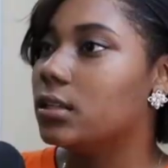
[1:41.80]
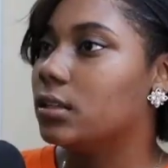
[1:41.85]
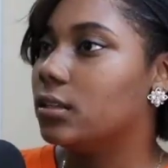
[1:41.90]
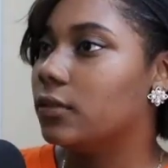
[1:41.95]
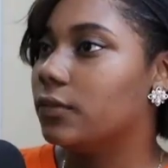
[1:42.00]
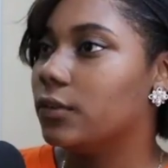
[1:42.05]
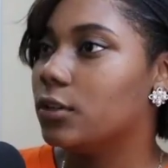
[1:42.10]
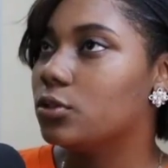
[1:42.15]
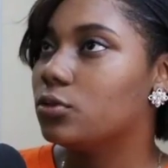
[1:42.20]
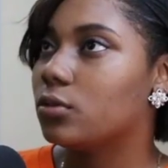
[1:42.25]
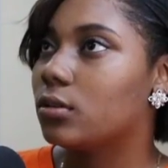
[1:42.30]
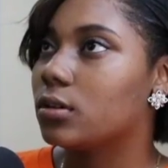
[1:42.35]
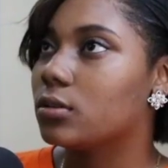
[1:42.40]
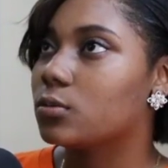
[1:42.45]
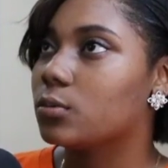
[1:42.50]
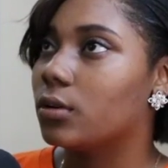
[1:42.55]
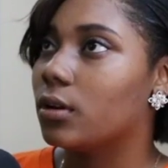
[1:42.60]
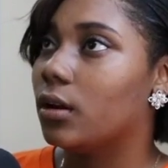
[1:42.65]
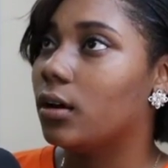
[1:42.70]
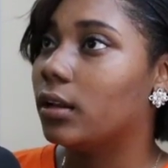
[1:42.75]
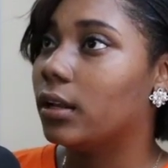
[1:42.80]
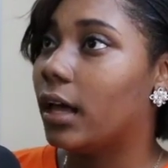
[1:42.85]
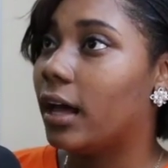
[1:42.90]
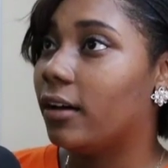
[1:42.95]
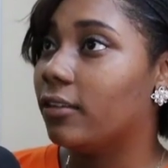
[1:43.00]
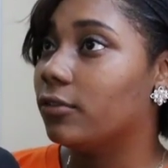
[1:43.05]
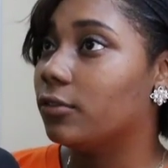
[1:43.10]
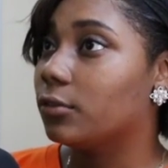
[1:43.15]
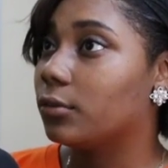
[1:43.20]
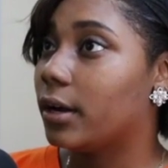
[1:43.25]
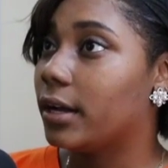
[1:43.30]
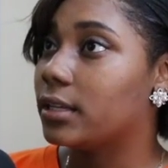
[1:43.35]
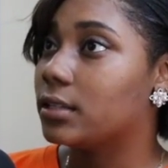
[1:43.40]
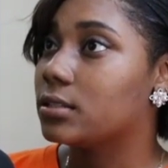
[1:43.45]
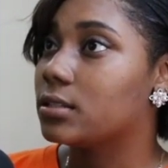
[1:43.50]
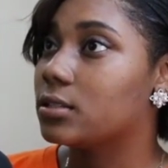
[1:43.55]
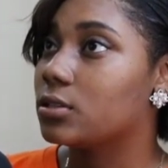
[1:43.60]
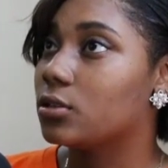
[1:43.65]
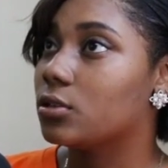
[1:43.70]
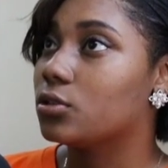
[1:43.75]
individuals, we all have
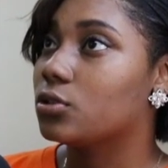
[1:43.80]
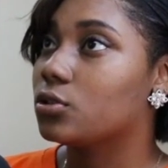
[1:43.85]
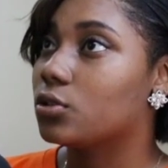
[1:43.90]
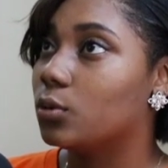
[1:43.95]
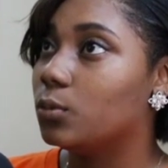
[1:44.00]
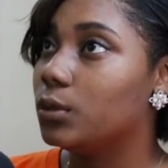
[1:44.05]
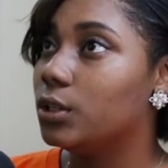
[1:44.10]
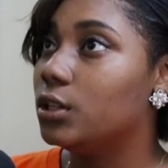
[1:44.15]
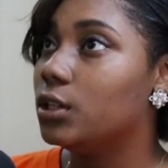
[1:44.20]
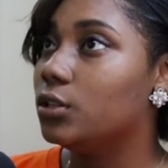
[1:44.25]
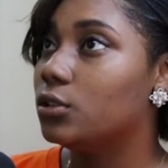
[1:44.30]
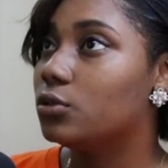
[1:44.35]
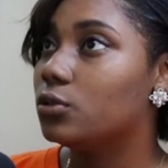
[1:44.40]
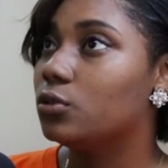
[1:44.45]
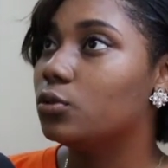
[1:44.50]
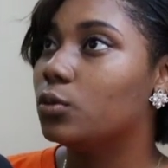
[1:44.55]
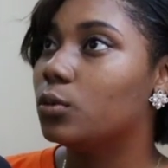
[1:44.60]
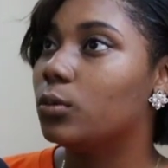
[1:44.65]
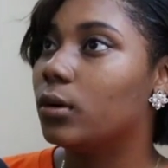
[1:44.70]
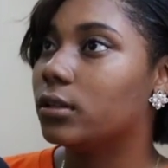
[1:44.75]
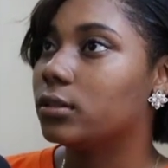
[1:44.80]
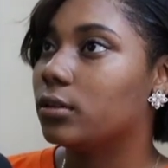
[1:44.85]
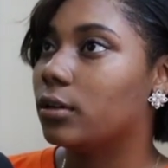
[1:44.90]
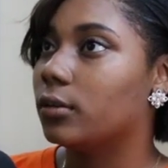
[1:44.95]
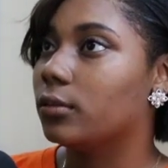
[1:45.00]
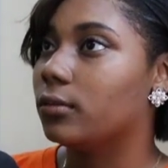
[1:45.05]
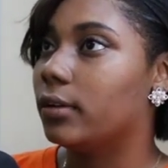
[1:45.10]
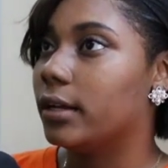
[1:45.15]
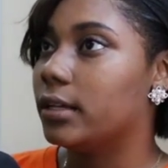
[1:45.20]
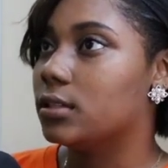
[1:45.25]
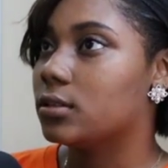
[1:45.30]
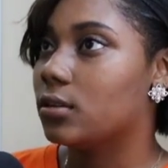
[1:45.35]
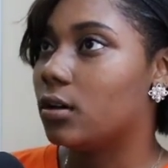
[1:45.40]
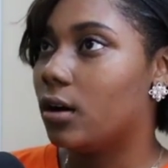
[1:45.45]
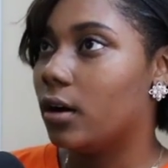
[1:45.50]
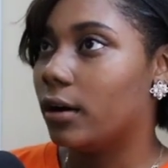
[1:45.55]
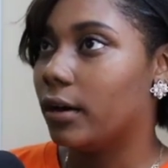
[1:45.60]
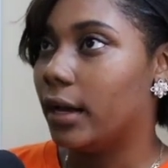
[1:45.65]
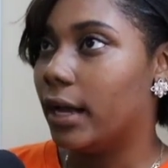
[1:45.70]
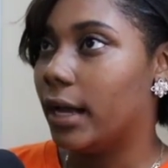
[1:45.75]
rights, so we need to know what our rights
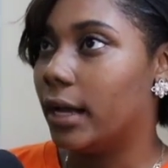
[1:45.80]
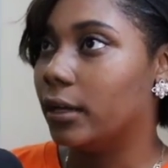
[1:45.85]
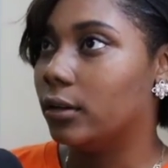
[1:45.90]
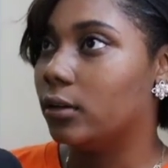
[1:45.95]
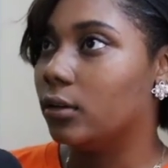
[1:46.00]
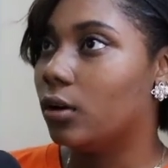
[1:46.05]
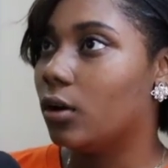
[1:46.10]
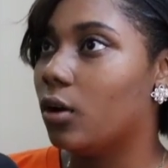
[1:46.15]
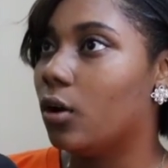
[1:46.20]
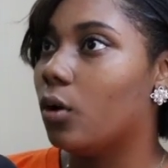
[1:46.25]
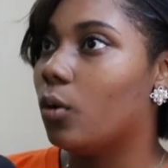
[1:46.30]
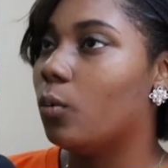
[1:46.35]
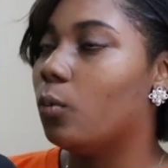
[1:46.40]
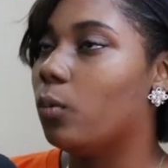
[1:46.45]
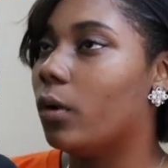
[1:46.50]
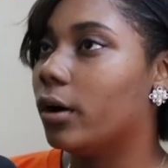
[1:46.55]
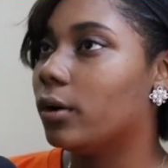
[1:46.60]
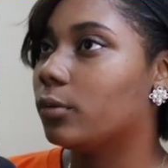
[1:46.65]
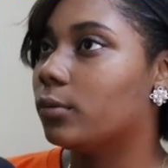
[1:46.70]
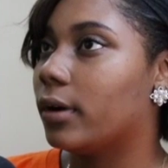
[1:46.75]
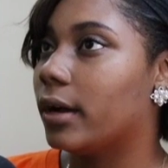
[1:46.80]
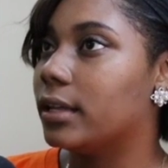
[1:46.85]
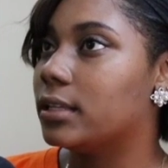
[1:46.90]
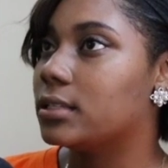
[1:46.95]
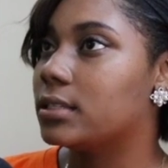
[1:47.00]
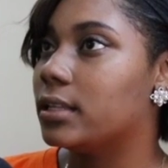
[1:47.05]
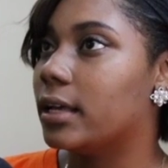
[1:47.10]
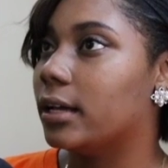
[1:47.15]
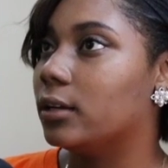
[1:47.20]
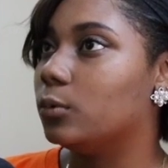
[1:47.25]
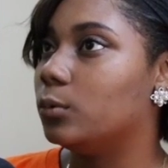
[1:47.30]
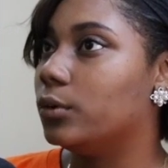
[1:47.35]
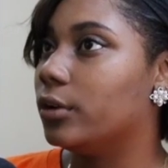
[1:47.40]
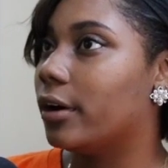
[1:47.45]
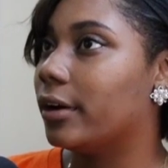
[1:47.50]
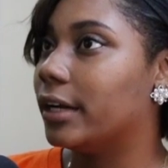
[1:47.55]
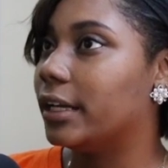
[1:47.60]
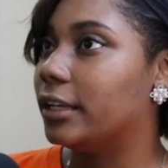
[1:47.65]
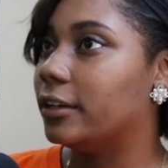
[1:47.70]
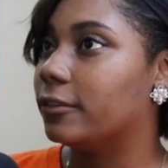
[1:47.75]
are and what rights that we
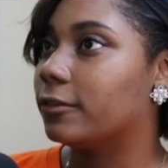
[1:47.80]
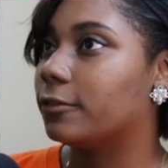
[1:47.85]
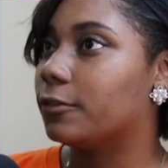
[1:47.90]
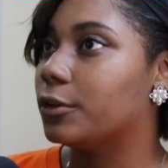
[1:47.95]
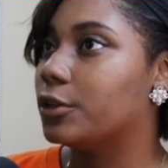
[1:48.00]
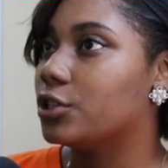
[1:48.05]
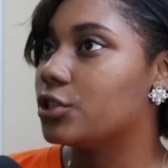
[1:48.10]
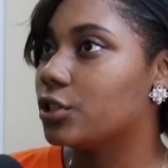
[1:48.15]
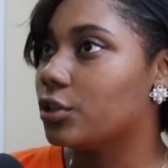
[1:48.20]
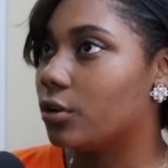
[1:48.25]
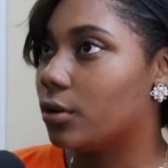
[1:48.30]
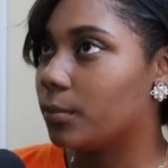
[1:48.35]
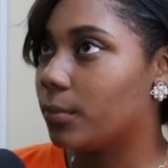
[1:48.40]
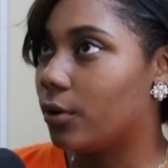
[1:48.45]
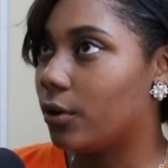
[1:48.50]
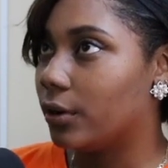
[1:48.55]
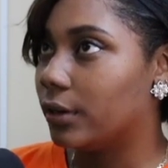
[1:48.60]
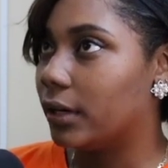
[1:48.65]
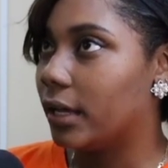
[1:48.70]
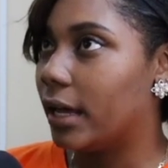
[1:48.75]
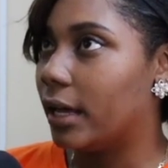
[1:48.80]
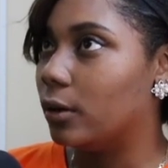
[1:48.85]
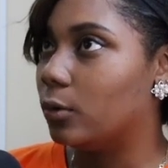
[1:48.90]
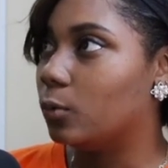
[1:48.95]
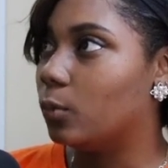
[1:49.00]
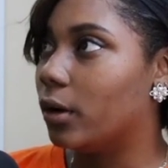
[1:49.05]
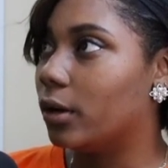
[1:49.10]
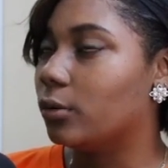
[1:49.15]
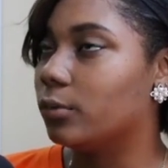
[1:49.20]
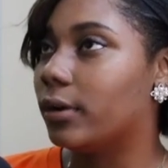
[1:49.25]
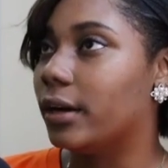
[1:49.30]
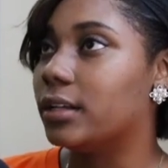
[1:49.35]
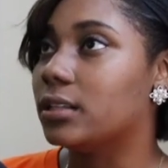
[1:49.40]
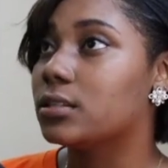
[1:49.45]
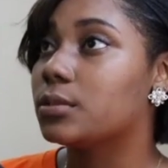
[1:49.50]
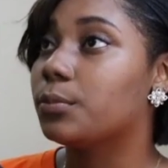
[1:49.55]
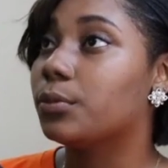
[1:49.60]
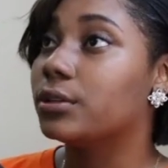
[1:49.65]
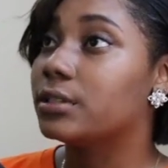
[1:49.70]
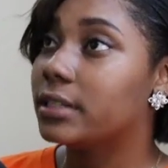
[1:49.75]
are infringing upon and what
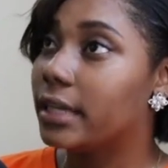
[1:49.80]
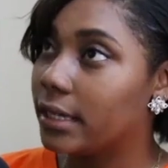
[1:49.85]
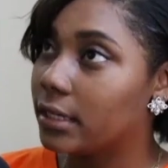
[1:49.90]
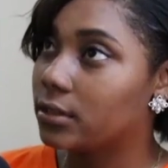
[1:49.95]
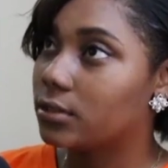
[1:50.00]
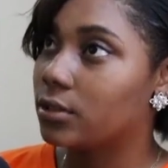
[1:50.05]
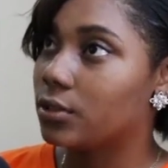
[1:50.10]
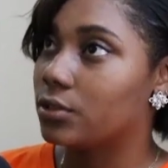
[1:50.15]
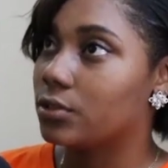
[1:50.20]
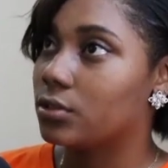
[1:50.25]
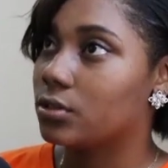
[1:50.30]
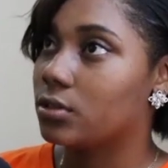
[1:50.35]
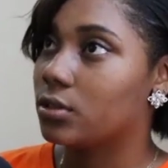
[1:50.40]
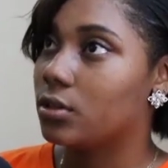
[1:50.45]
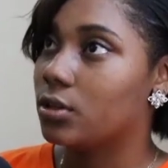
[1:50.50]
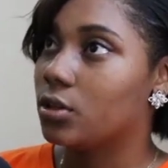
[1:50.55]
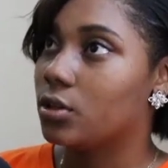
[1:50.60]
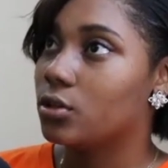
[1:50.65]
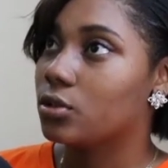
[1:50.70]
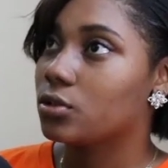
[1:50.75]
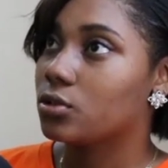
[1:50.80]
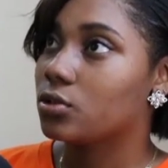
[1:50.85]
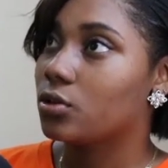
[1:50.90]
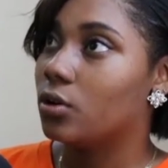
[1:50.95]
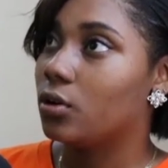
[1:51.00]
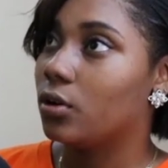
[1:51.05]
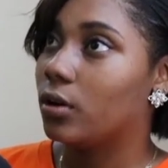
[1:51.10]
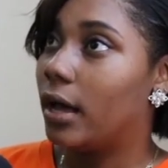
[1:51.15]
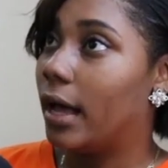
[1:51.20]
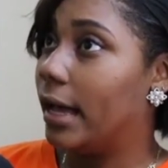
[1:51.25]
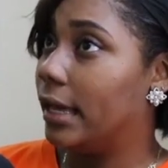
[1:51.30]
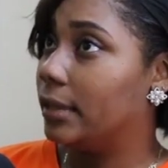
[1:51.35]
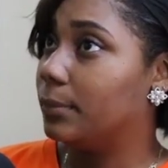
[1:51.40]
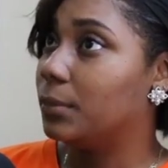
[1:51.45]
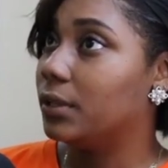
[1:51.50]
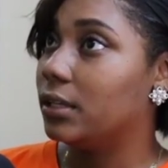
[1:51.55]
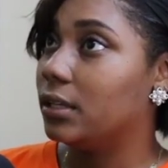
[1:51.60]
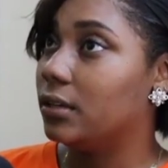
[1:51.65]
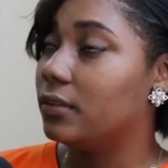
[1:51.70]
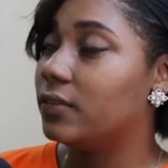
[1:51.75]
rights protect us. So I
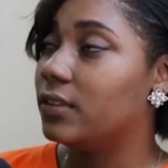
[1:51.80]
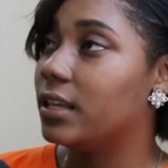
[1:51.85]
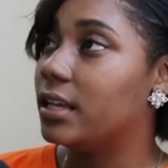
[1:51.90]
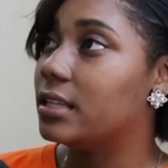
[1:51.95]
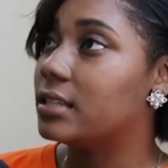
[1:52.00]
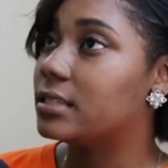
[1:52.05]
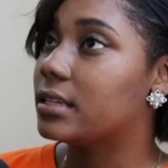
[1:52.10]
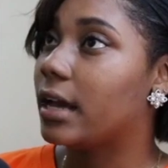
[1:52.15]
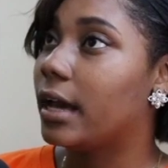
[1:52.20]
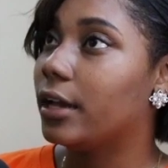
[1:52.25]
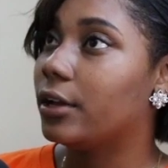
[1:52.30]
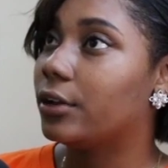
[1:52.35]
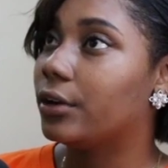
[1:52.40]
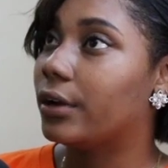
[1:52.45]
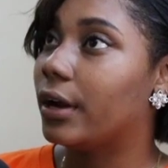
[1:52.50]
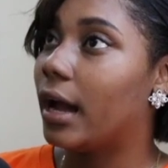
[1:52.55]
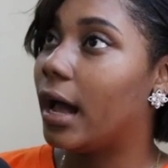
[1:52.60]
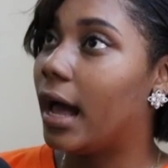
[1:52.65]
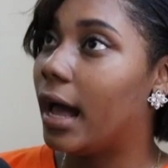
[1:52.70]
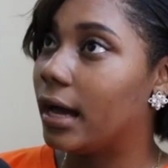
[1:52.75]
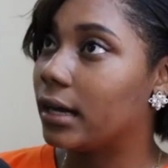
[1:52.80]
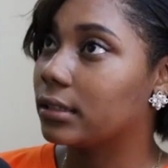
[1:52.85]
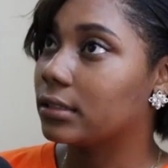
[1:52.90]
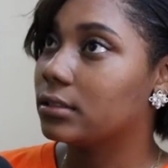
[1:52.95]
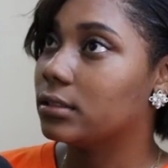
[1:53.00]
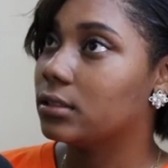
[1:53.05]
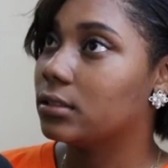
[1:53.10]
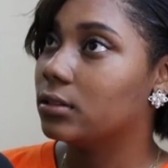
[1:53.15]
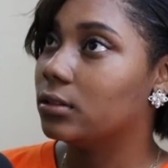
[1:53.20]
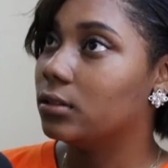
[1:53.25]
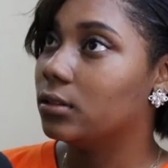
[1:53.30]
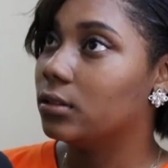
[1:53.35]
believe the entire act,